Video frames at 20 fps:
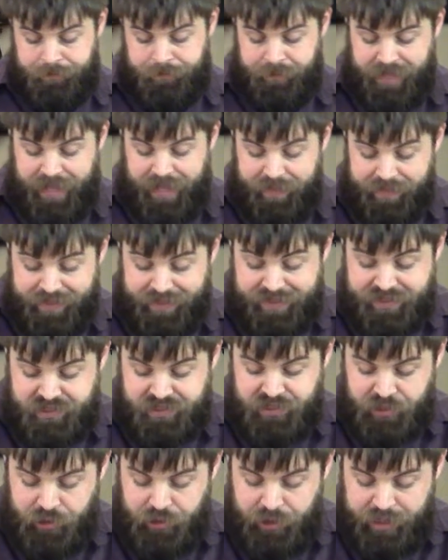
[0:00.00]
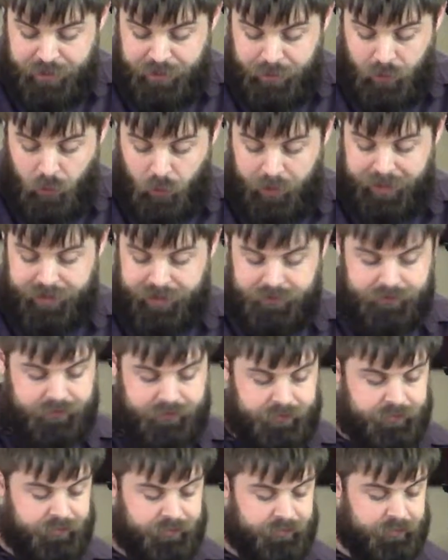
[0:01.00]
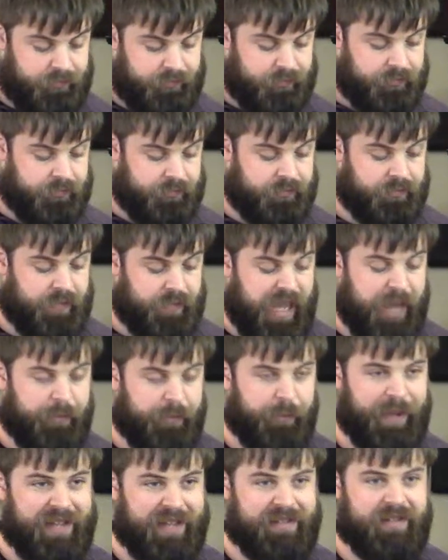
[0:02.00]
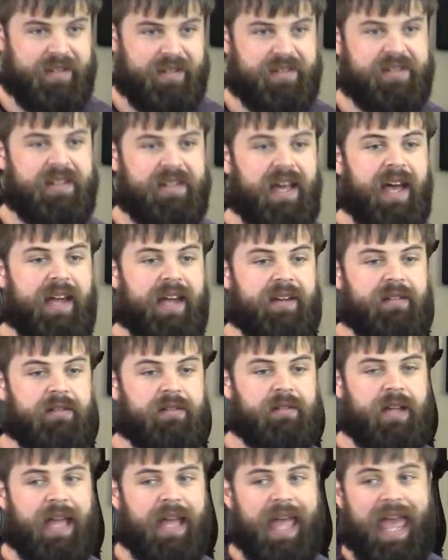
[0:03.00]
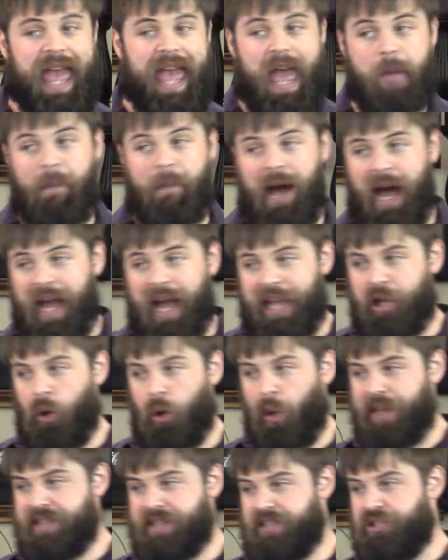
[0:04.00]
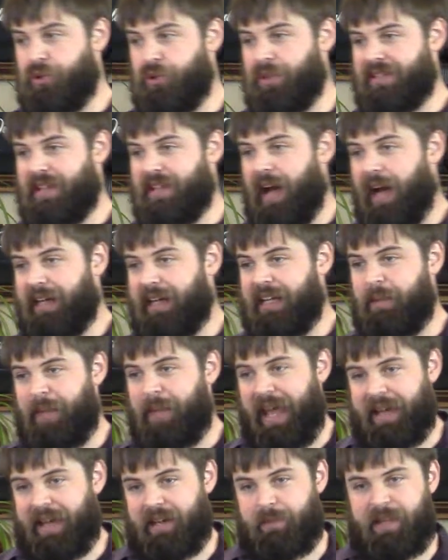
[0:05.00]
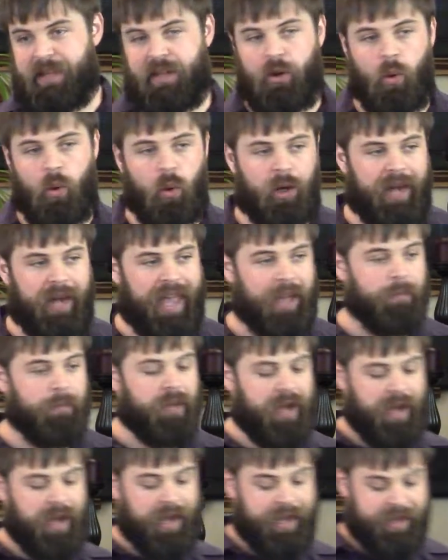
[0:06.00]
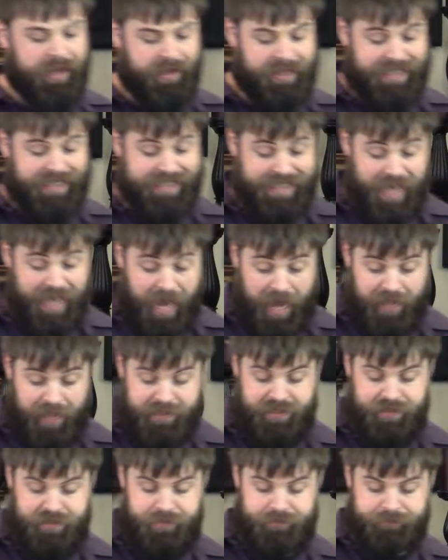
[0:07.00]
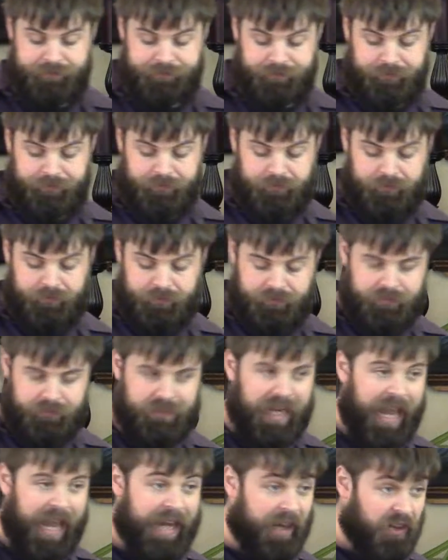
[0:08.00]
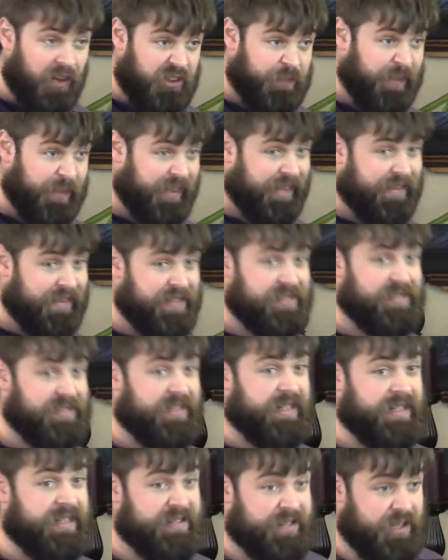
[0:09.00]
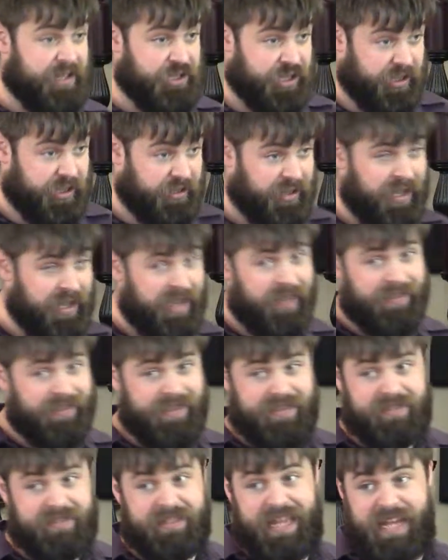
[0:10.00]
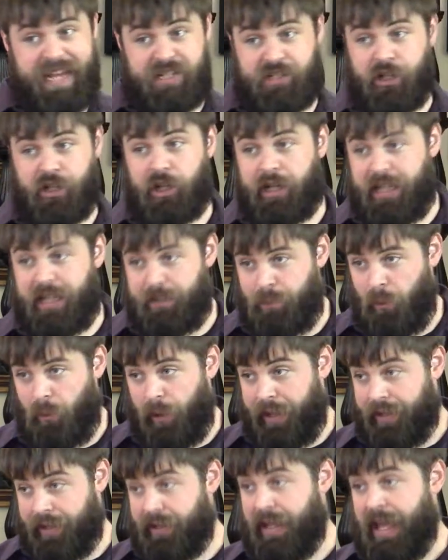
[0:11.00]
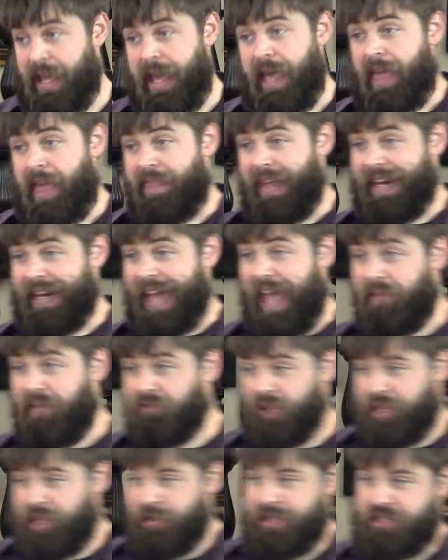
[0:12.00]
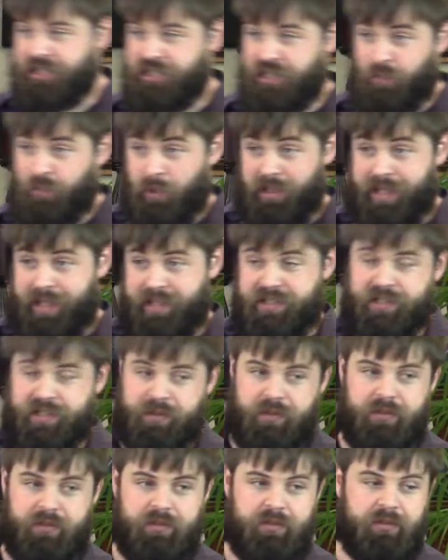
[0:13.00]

At this turning point, Abram has to decide, am I going to do as God commanded me or am I not? And ultimately, this is a decision, this is a turning point that every Christian will get to.